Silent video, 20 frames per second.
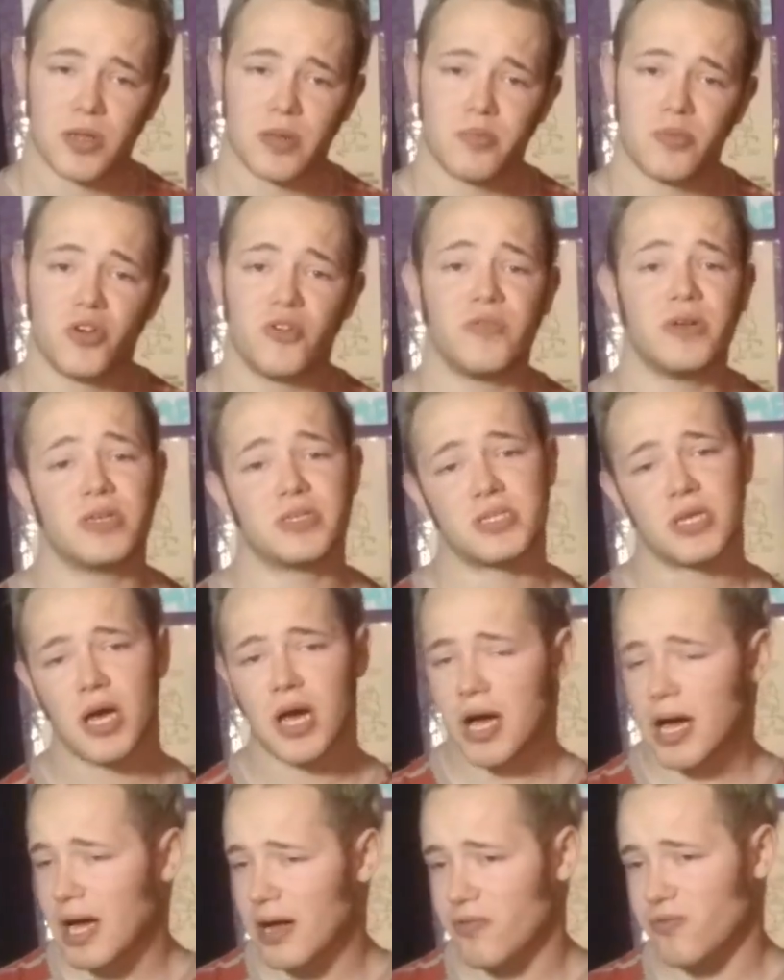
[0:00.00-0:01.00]
of the movies.
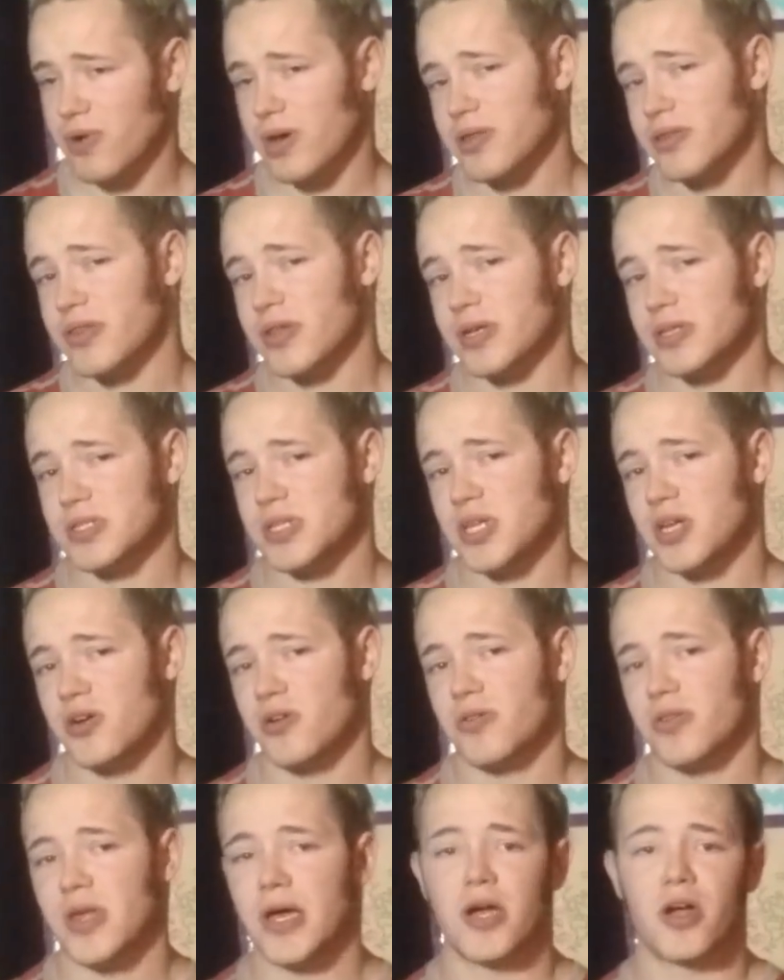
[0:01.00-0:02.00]
I've read things here
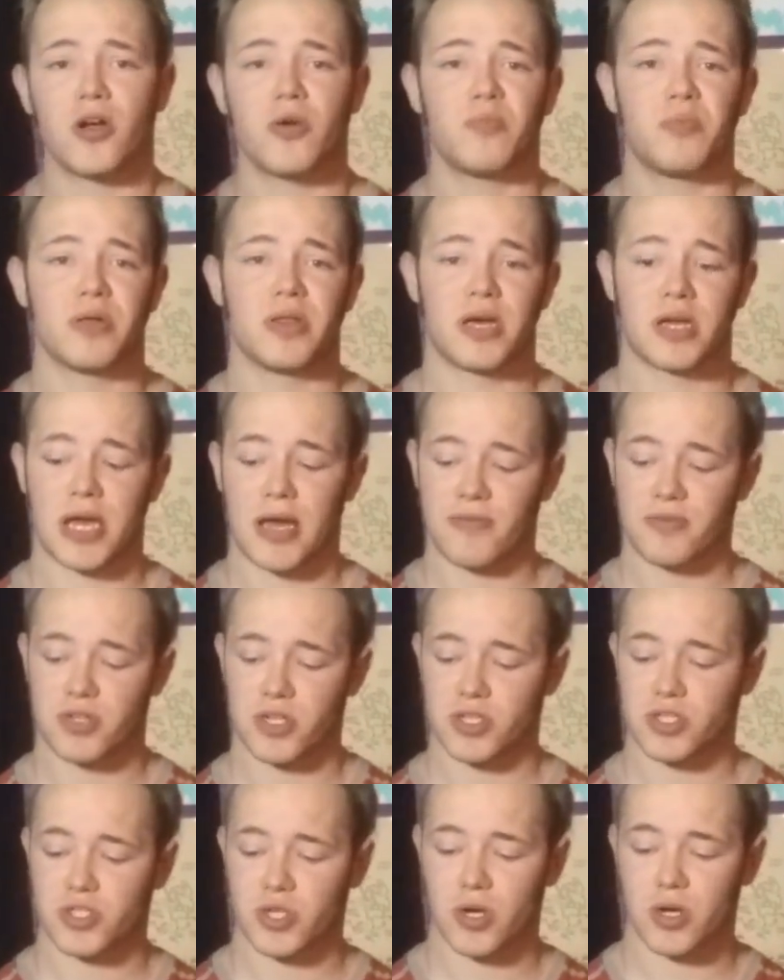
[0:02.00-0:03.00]
and there, but, like, I've
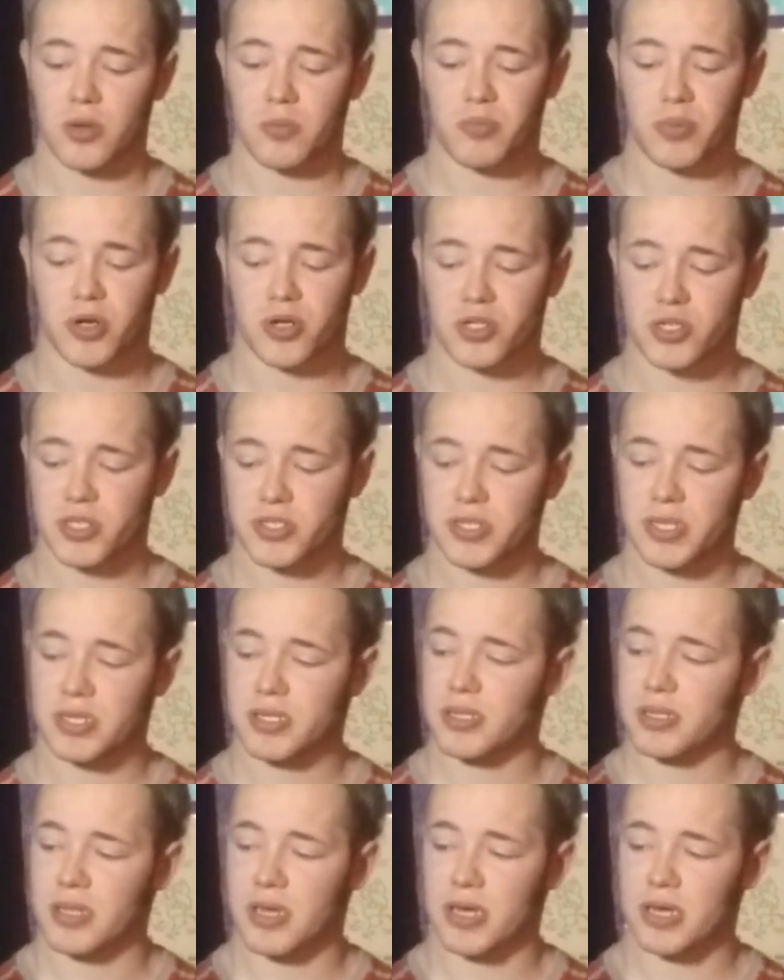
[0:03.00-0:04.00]
just started
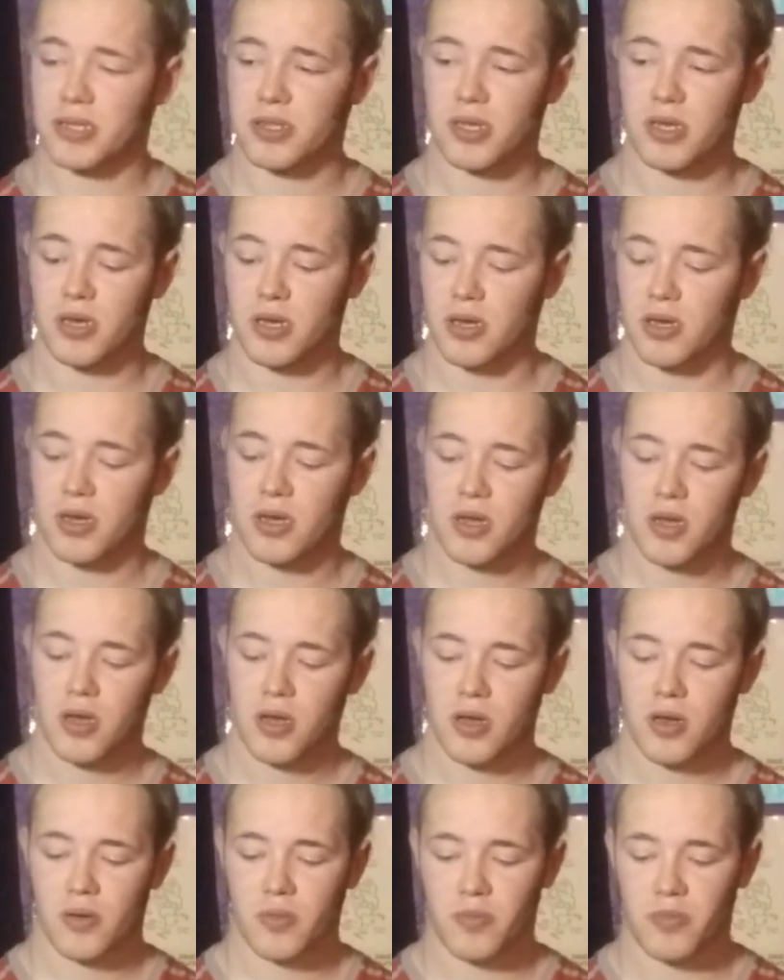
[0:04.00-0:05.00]
purchasing, like, the
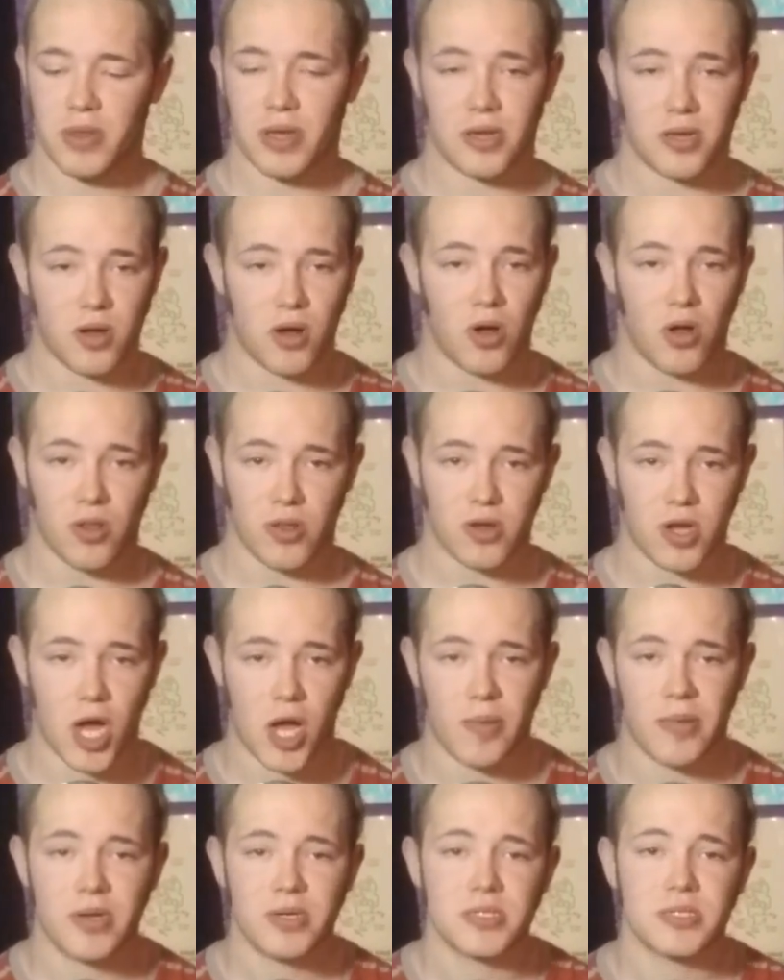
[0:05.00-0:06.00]
like all the
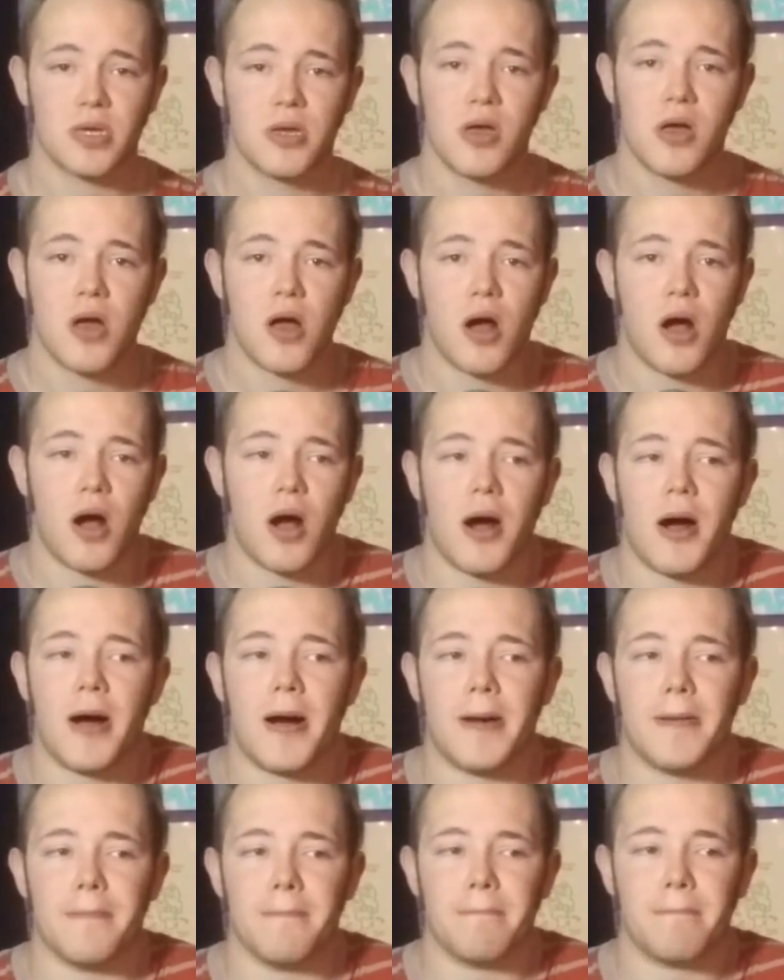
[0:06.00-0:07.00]
comics.
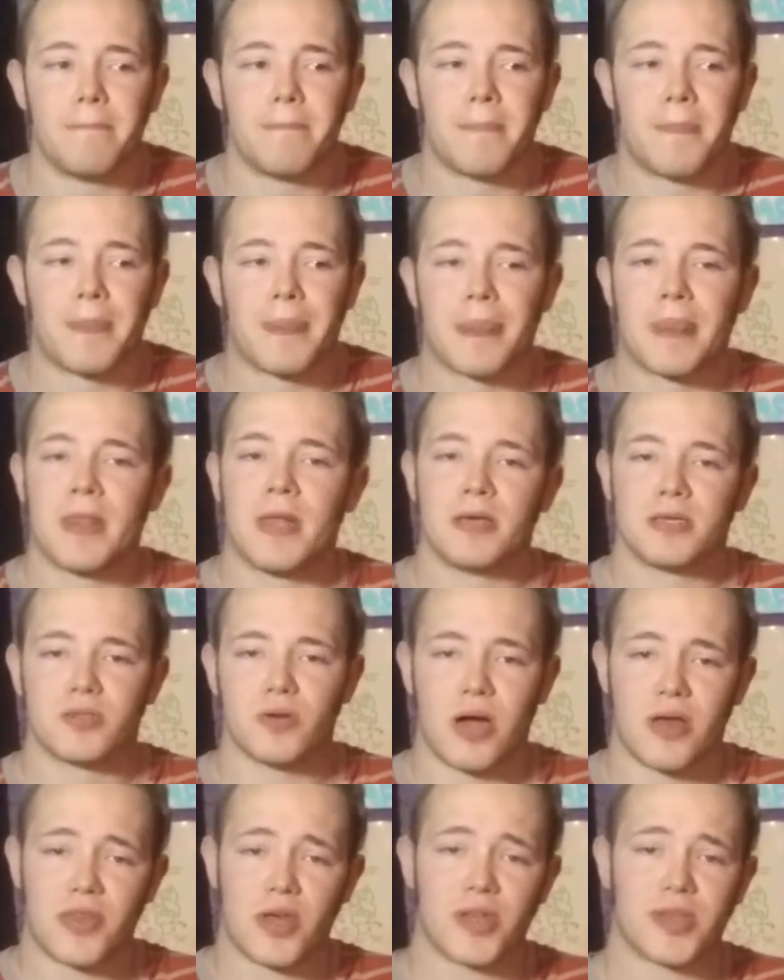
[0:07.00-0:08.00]
Um,
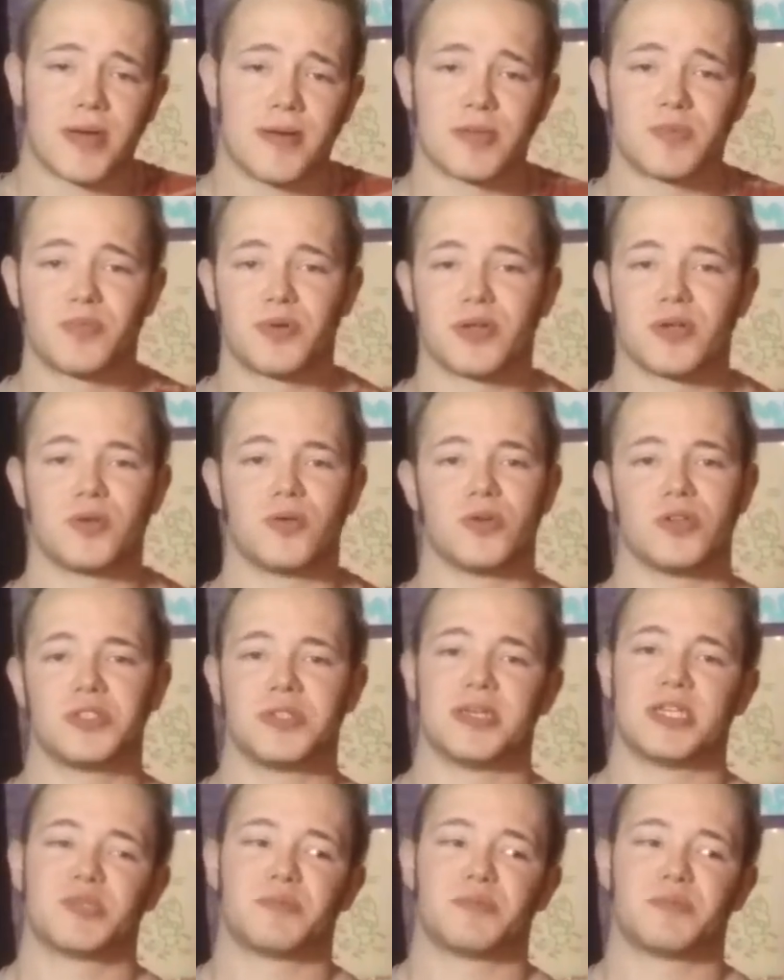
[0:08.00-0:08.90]
so I thought that was pretty cool seeing